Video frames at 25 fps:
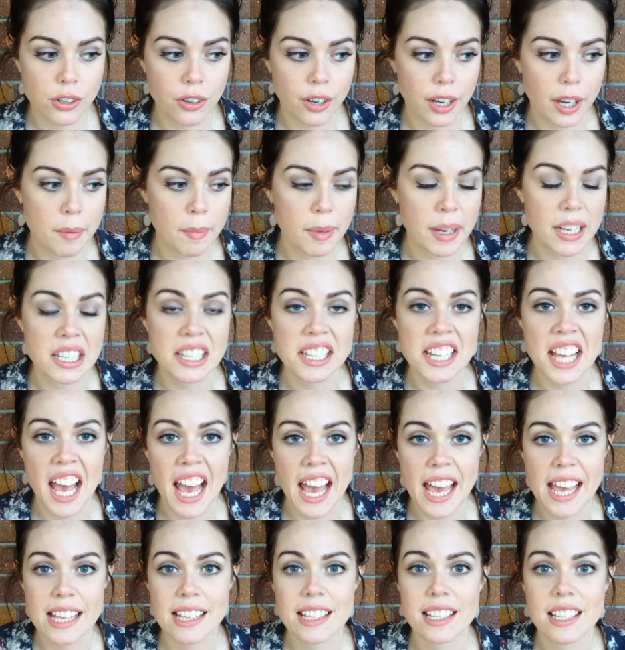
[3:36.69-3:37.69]
Greger, but
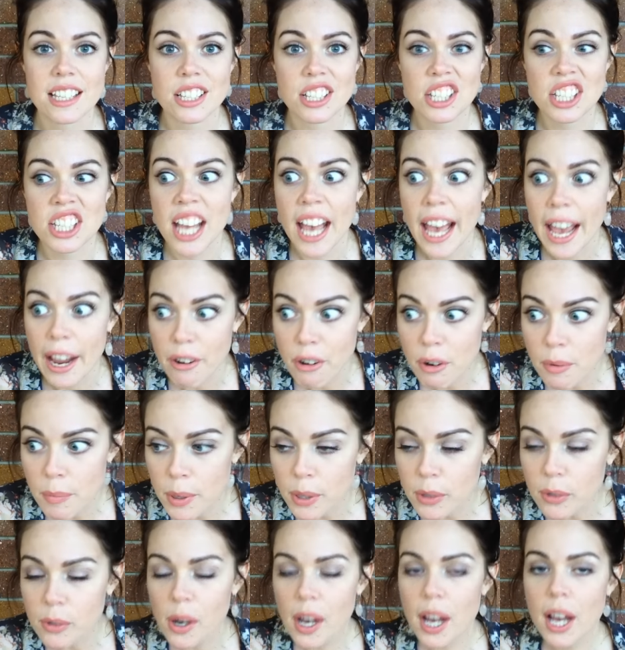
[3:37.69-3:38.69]
tastes
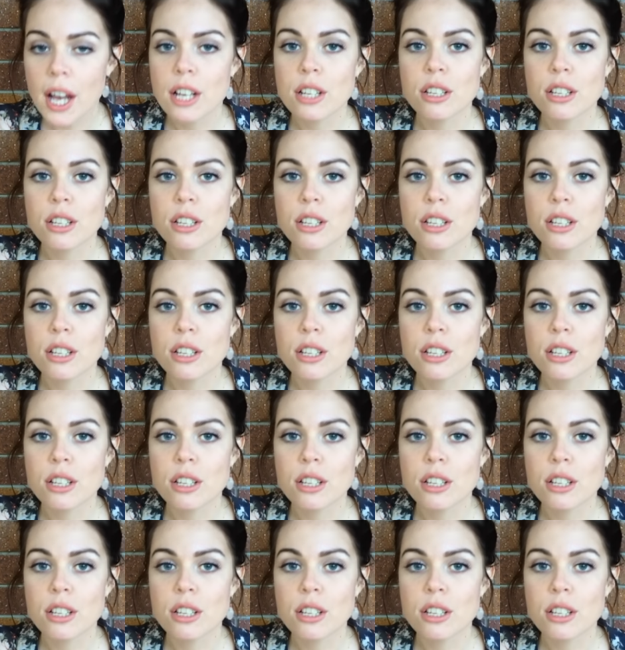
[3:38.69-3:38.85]
terrible.